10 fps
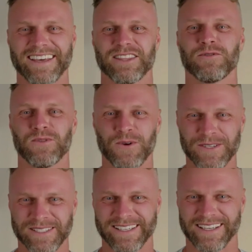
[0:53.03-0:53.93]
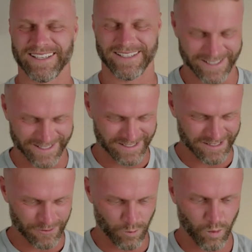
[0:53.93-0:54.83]
The first thing is
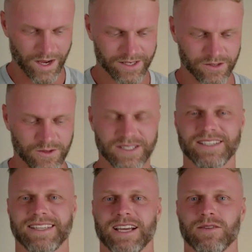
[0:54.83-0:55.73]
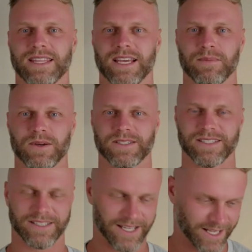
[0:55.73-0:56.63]
when you sit down with that person